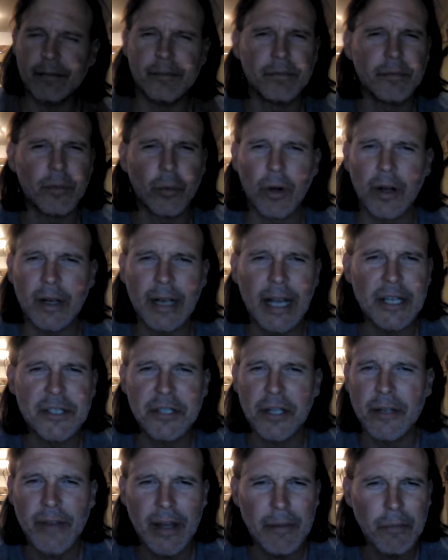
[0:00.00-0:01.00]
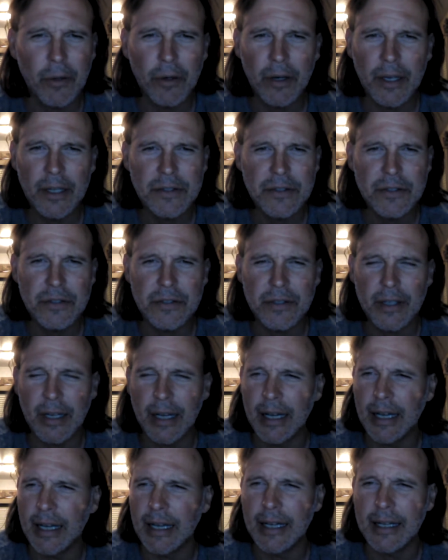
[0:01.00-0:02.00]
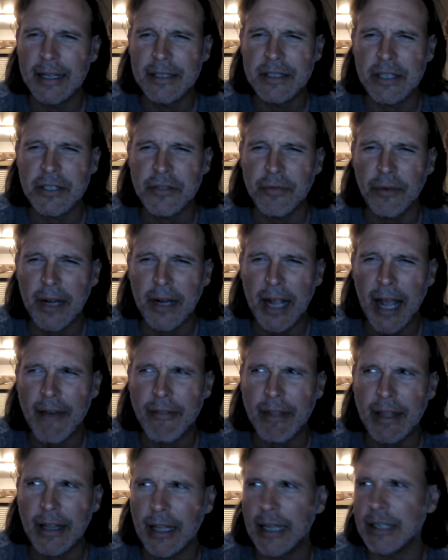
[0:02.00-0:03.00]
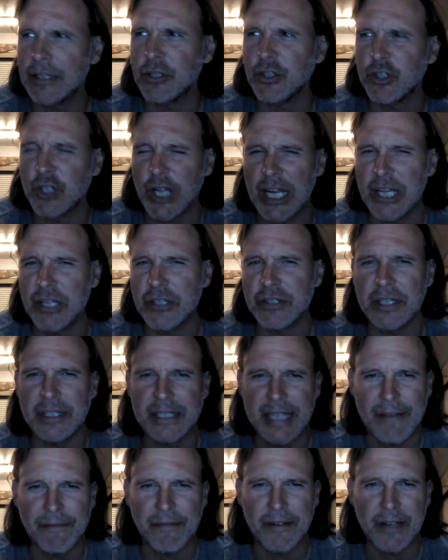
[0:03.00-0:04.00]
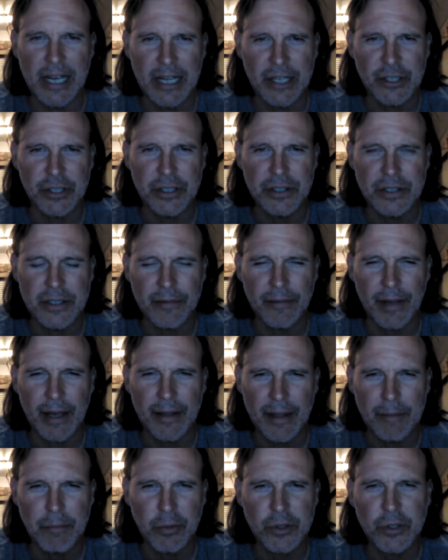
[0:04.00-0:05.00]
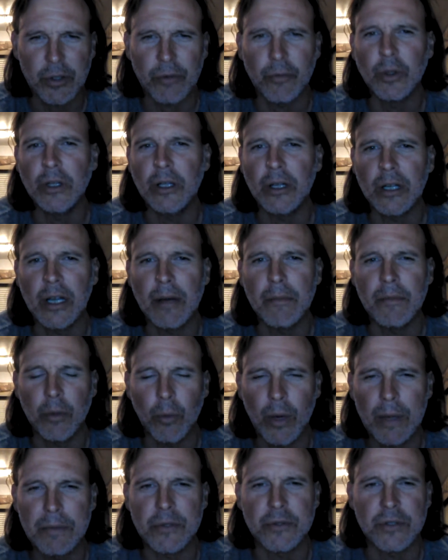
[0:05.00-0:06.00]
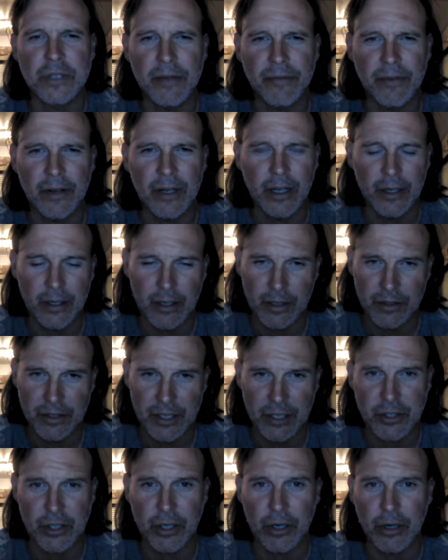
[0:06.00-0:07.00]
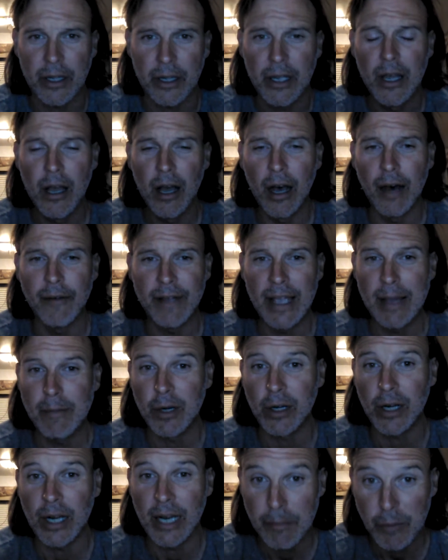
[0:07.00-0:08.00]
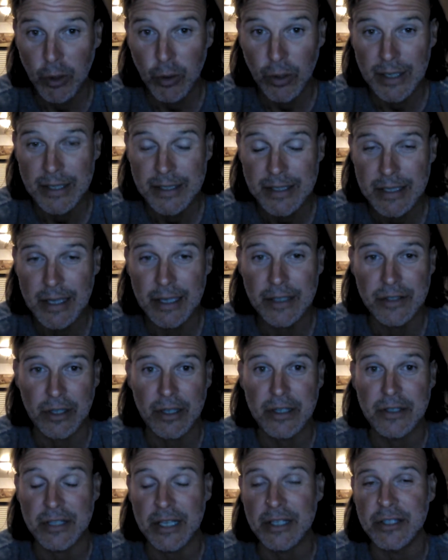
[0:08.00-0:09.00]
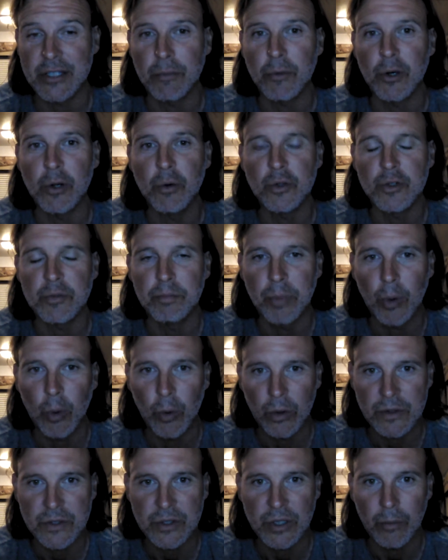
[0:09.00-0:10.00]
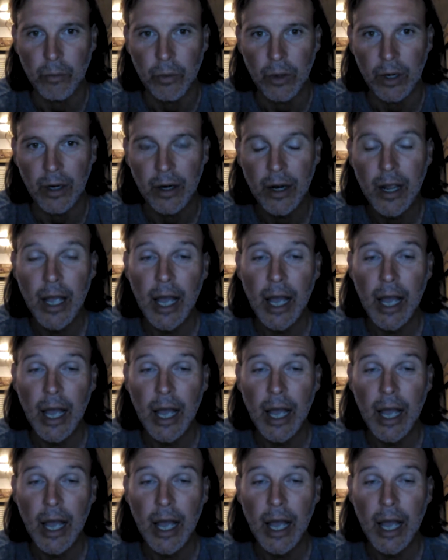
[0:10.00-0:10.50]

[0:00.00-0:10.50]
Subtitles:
We're a nation of immigrants. It's funny how they like to change the definitions. I'm pretty sure if we look up in the Webster's dictionary of immigrant, it's going to say someone who was born somewhere.